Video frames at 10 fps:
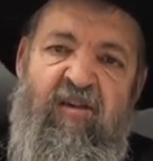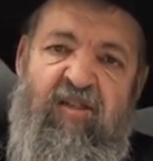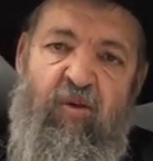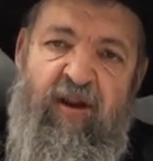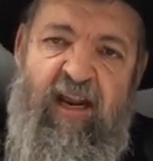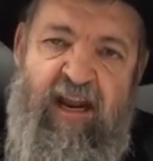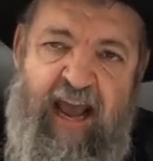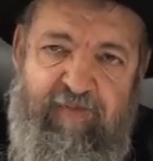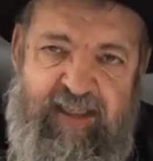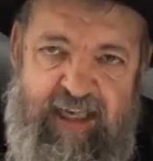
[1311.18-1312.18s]
So in the
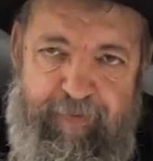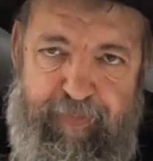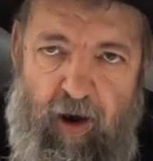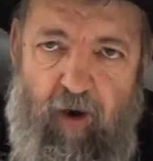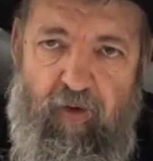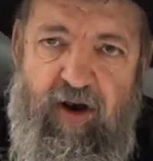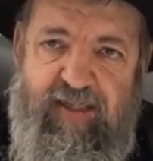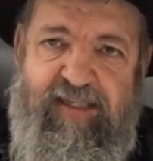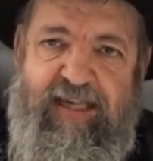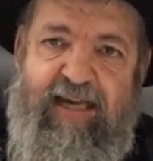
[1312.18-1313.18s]
name
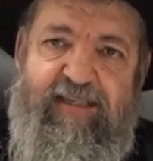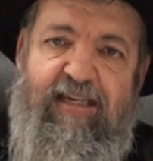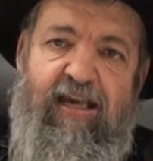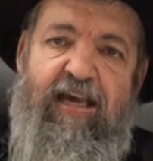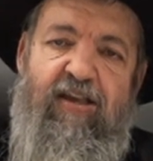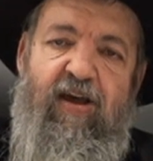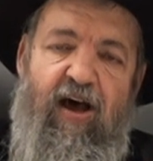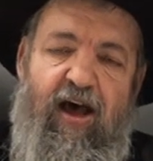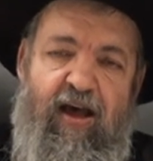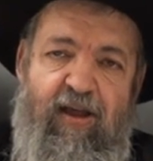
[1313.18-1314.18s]
Tzipora says the
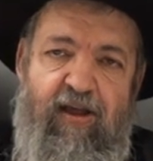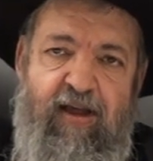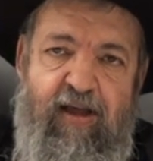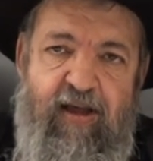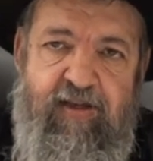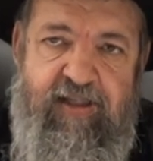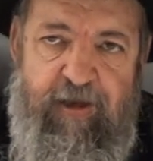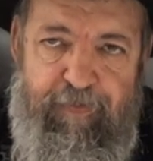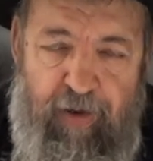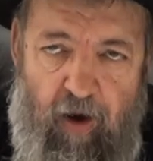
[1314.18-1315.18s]
Chidah,
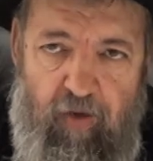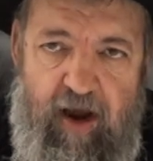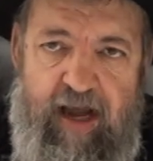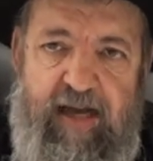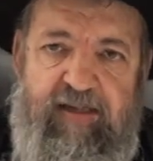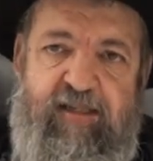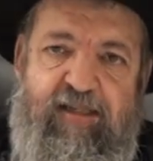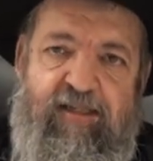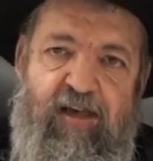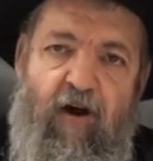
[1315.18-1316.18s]
Tzipora is
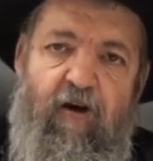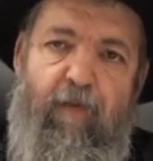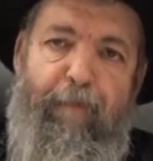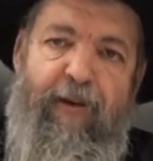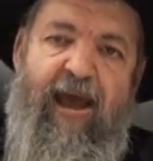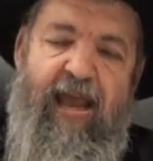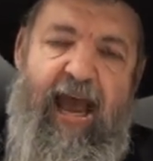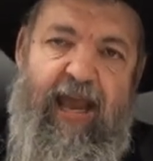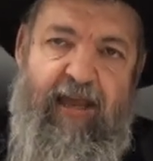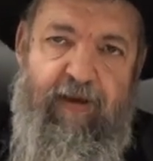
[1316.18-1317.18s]
Tsar
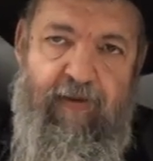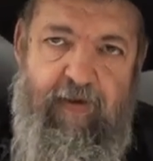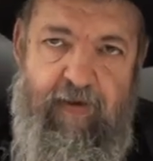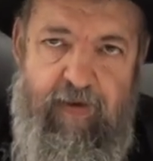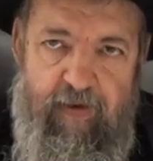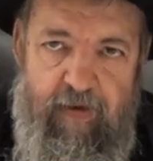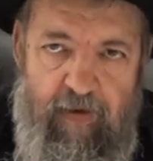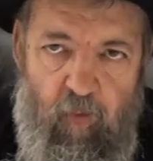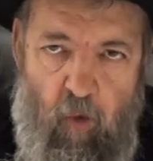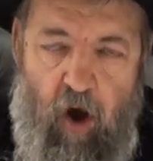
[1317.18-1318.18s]
Pehe.
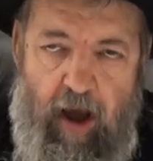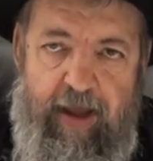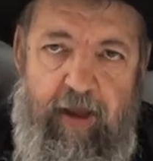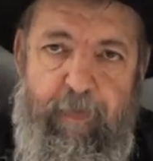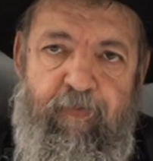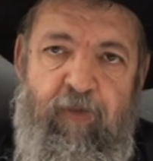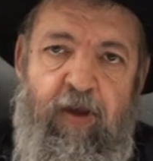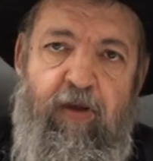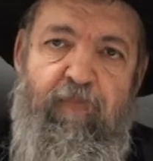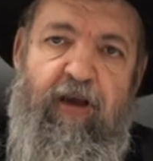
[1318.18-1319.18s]
Why?
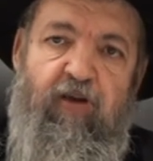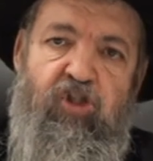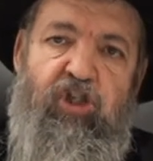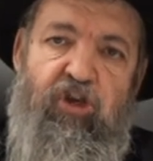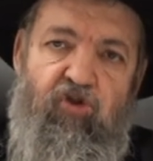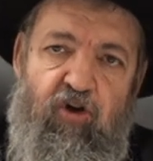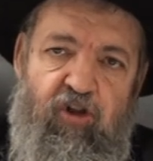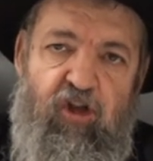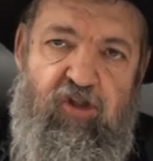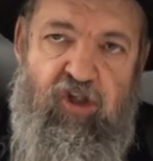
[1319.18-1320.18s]
Because she
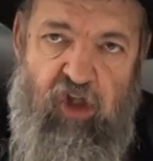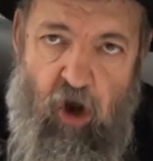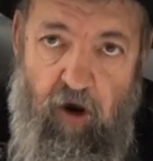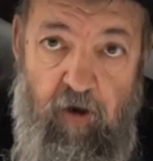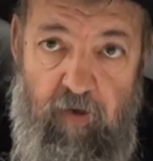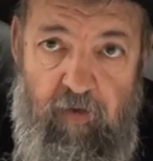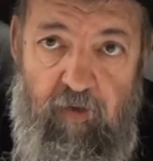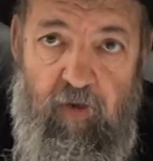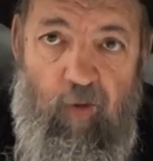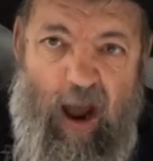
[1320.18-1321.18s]
took the Tsar,
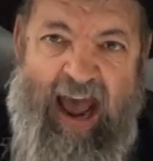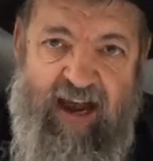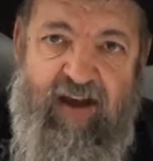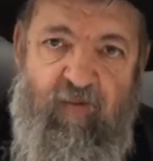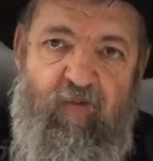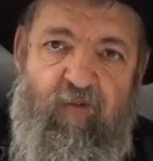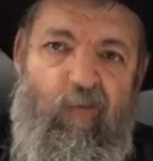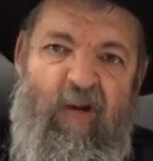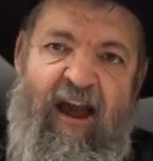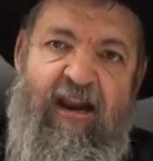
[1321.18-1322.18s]
the rack,
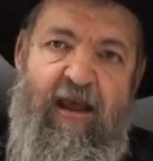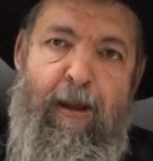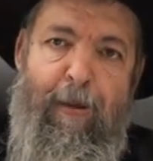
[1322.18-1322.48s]
right?